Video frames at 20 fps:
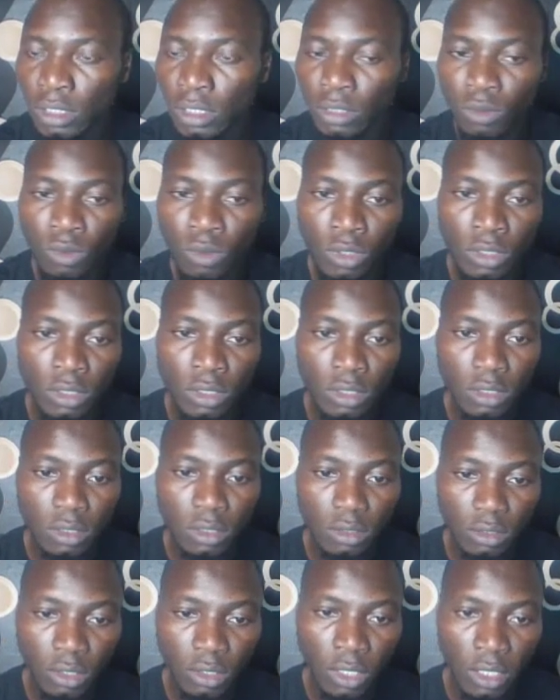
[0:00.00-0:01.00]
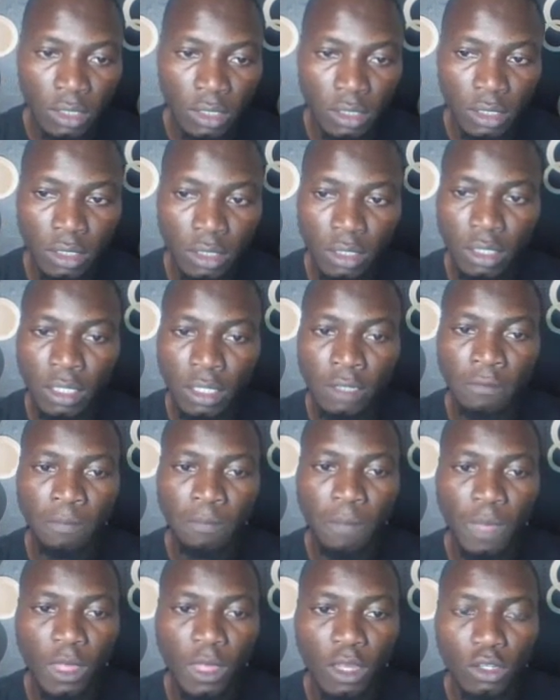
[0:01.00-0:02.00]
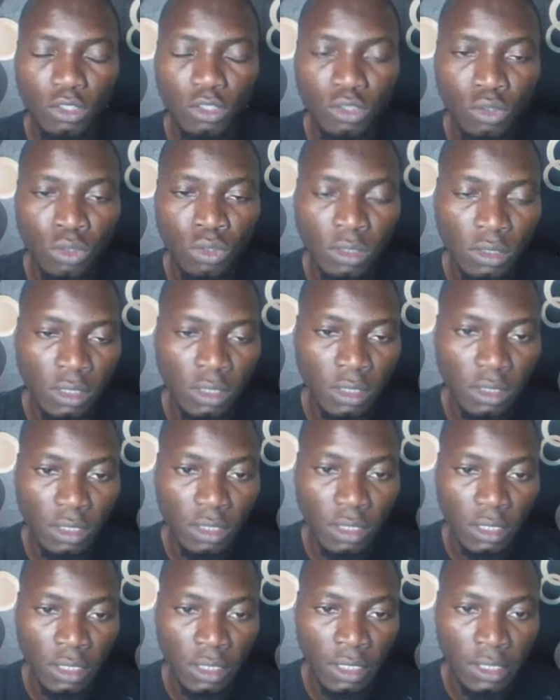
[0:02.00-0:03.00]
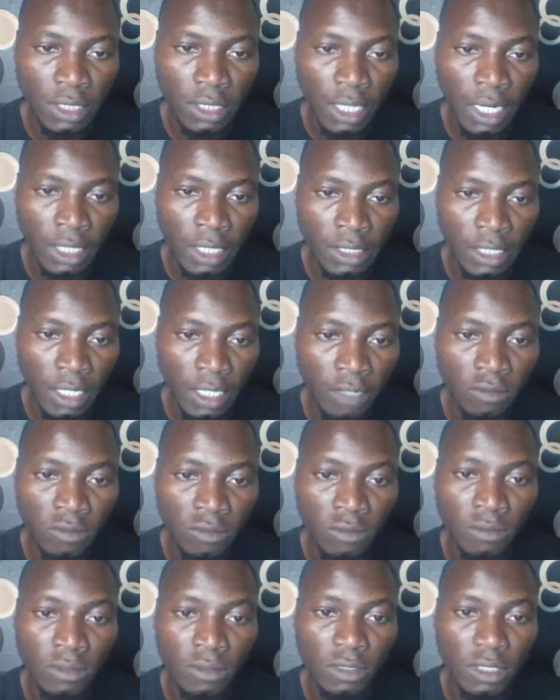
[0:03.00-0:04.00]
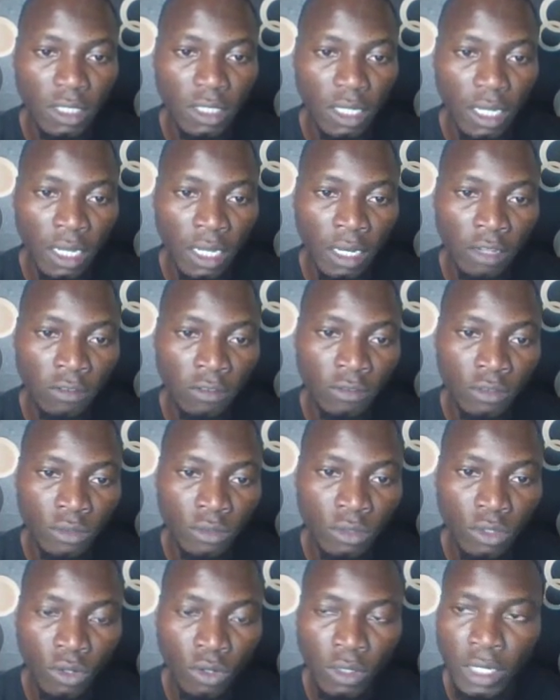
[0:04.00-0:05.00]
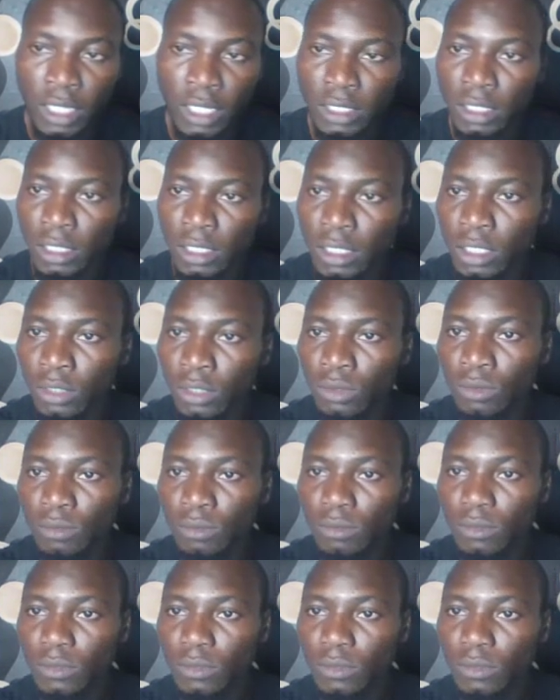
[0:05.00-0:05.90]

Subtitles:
see what you can see here. So the seller is having 11 orders in queue.